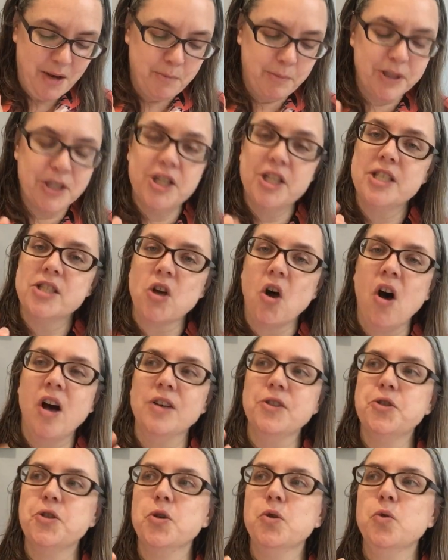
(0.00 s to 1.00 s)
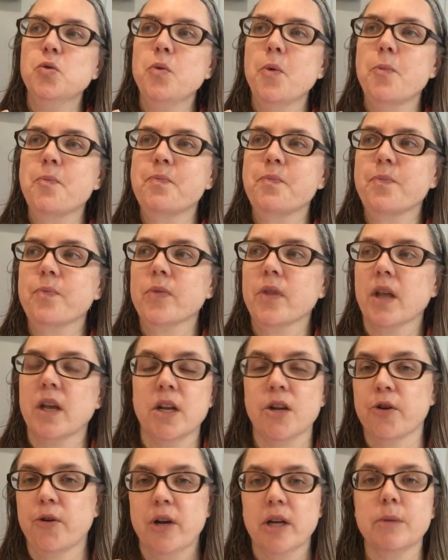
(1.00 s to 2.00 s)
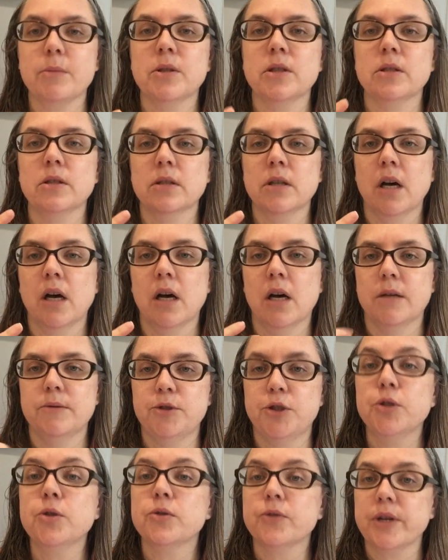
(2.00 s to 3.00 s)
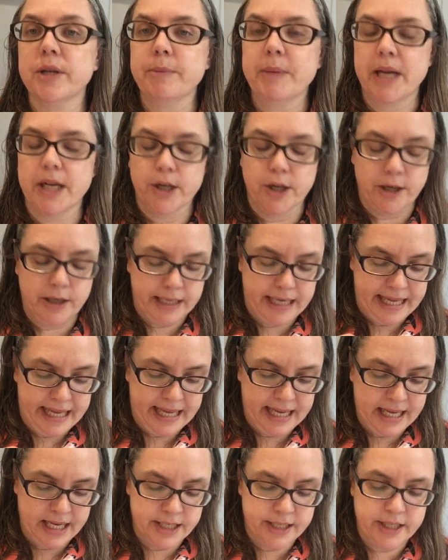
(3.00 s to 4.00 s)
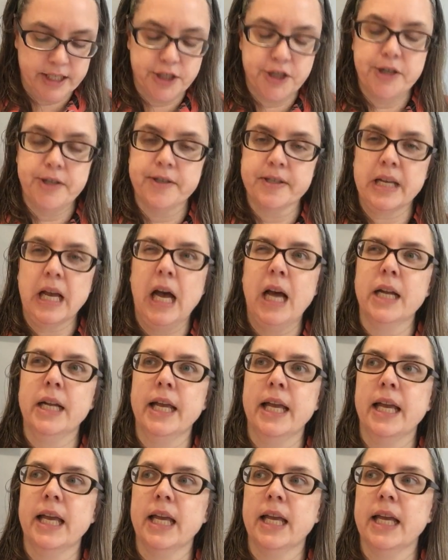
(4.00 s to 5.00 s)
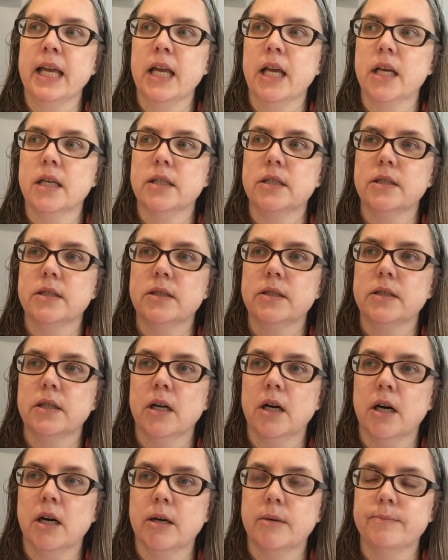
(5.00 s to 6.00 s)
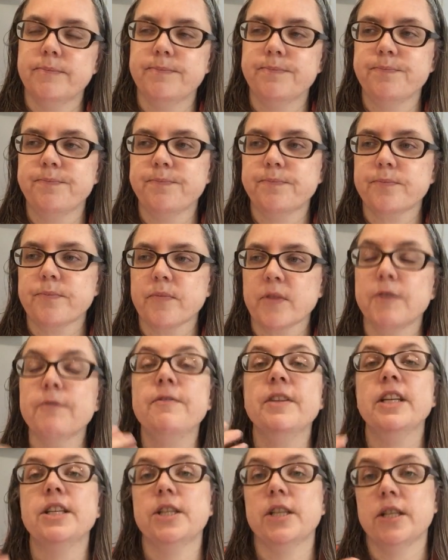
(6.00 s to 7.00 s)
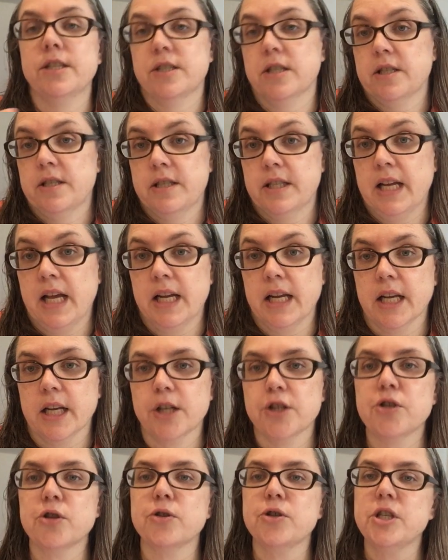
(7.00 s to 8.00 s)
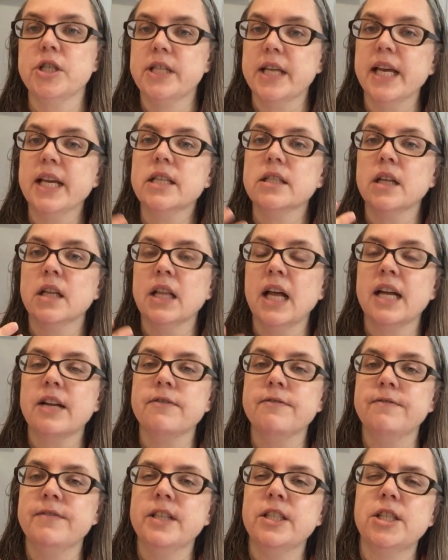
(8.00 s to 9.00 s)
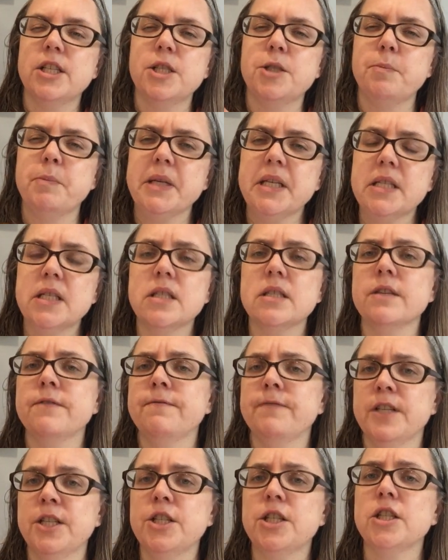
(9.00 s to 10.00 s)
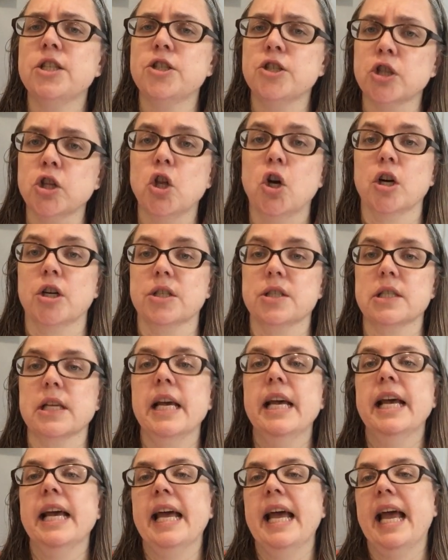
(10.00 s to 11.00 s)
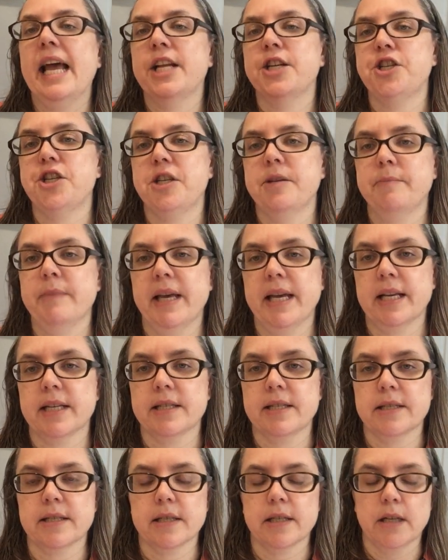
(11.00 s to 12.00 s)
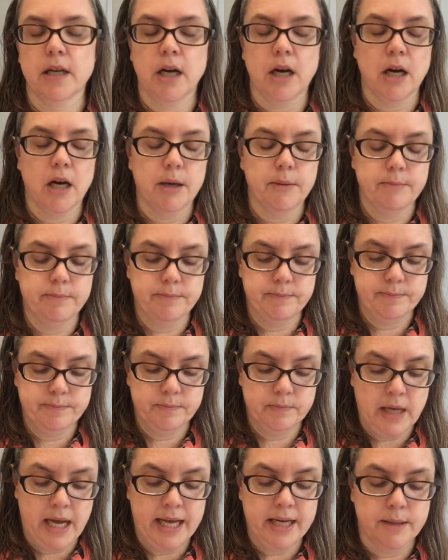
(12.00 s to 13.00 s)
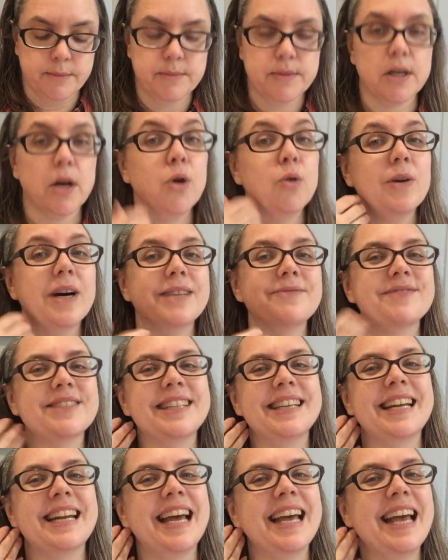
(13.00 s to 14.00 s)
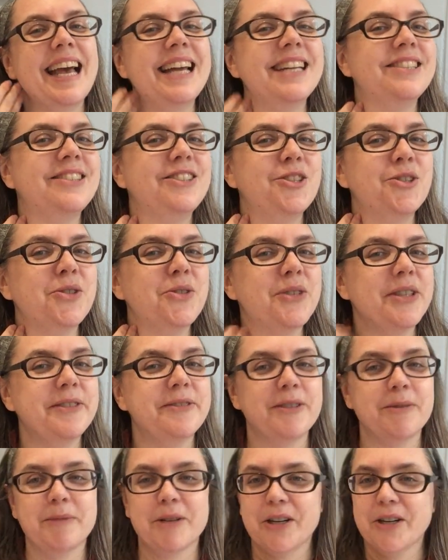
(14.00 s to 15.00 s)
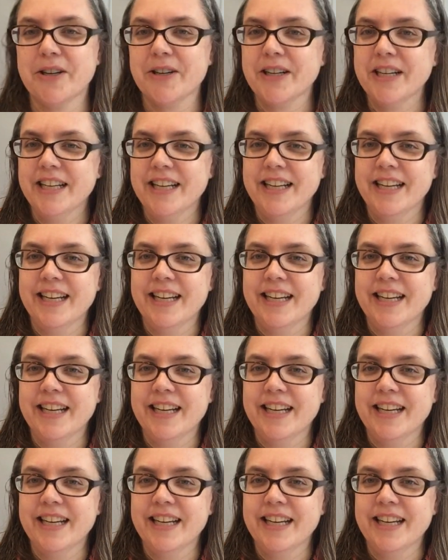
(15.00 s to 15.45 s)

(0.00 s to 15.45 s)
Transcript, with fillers: But she's also an incredible uh, jewelry maker and she's got a um, vintage aesthetic. So she takes a lot of vintage pieces and vintage looks and she makes um, items. Oh, and I had jewelry from her